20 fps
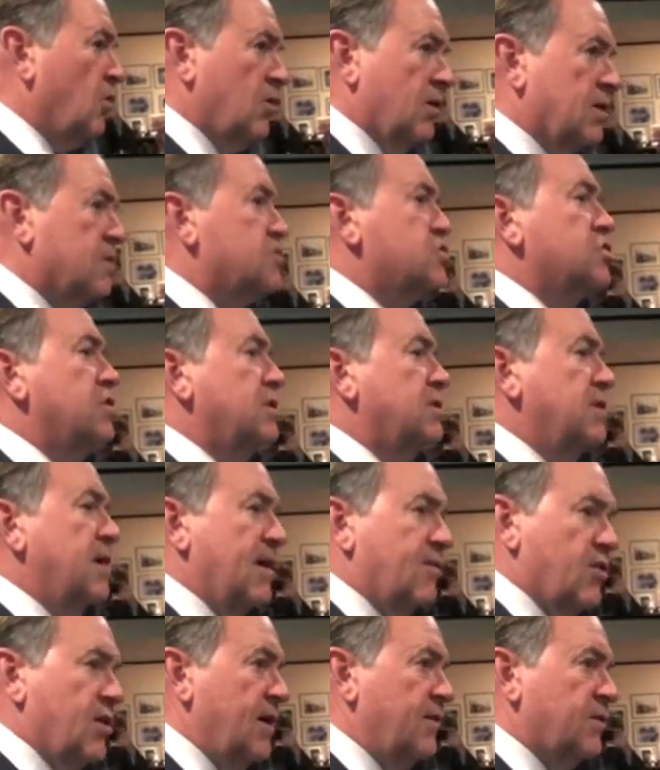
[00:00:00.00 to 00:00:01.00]
But
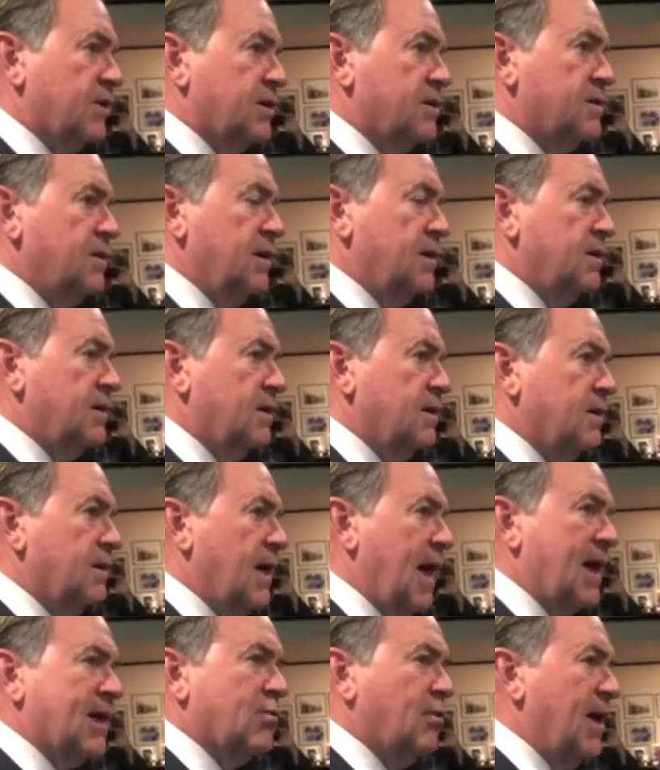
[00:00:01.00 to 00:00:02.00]
thanks to Joe and Karen
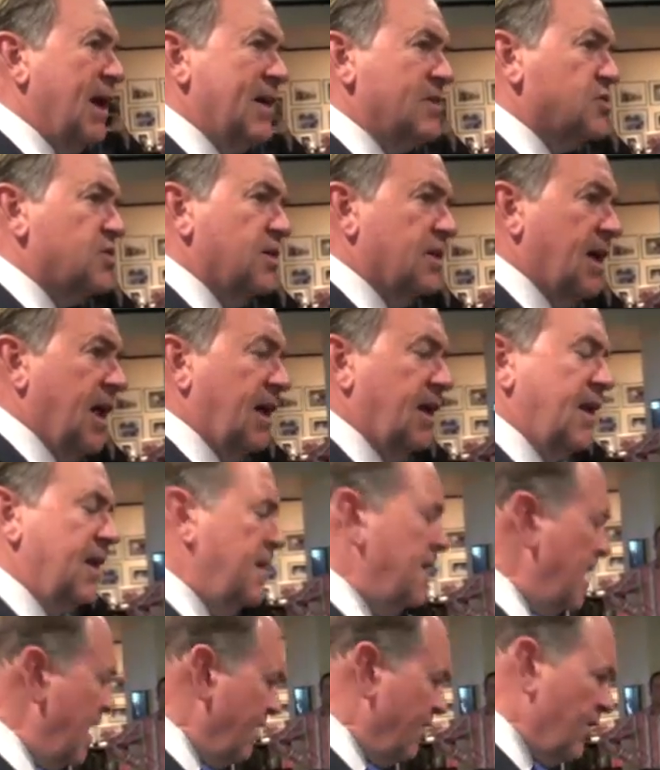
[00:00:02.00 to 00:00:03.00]
for their
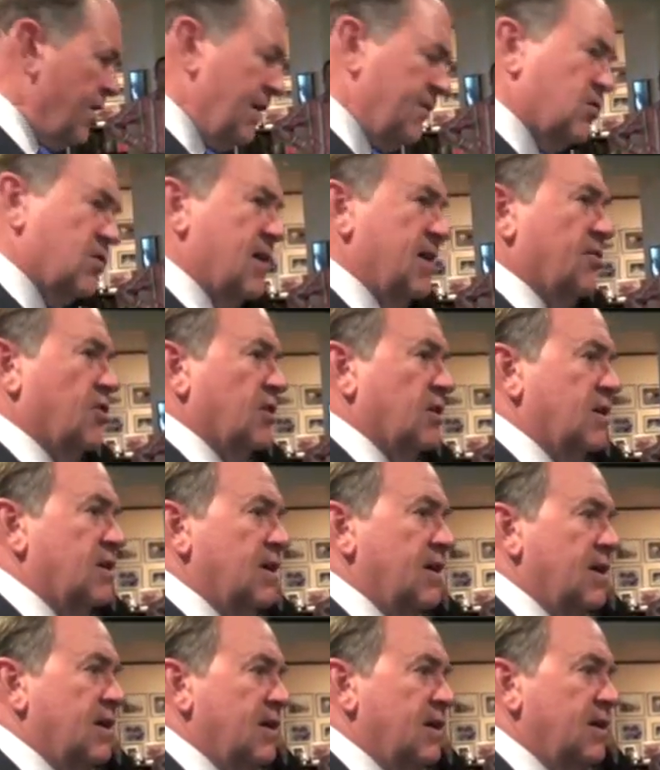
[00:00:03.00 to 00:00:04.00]
hospitality tonight.
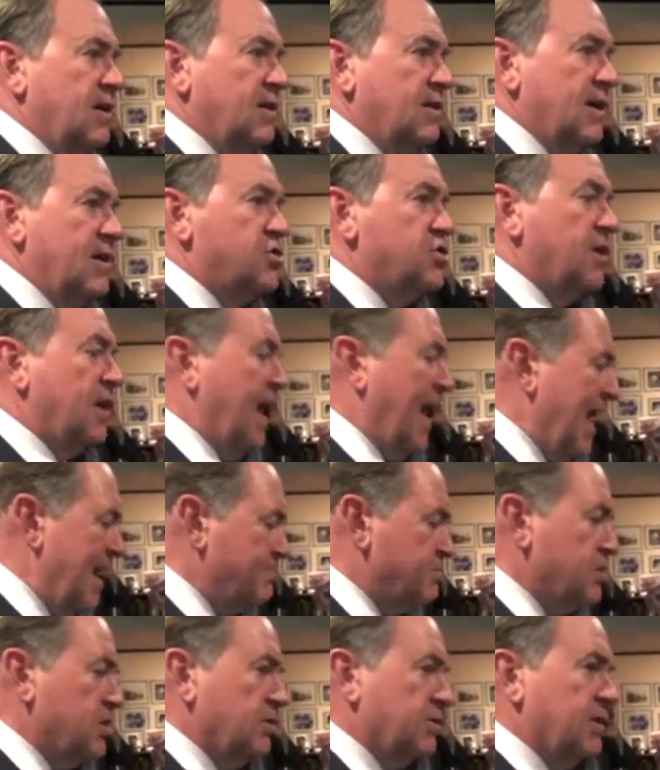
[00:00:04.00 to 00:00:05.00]
I'm not
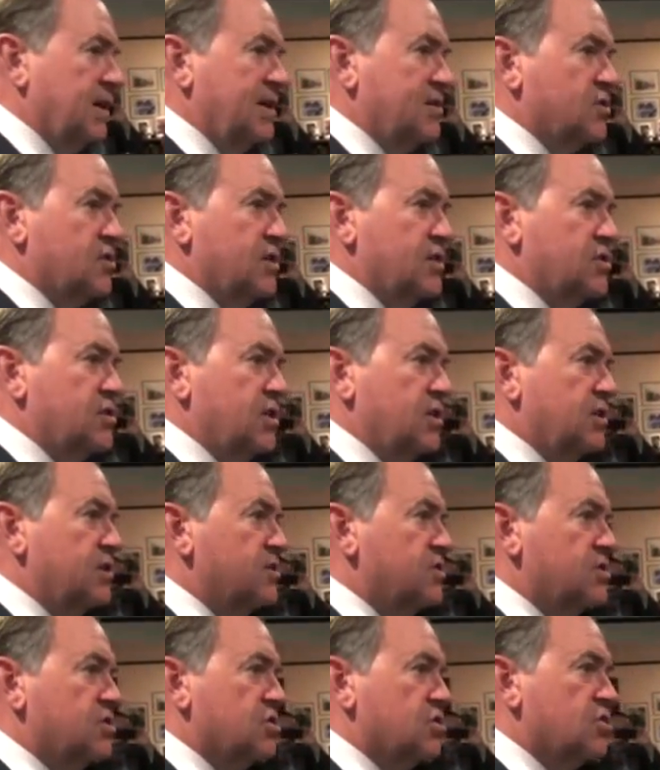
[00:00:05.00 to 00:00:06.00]
going to thank you. Go ahead and
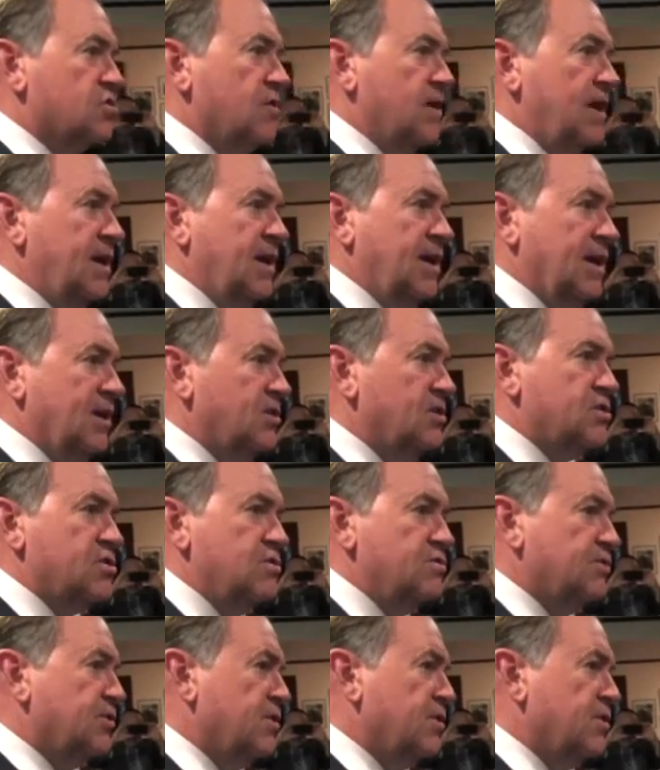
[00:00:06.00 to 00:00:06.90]
give them an eye pen.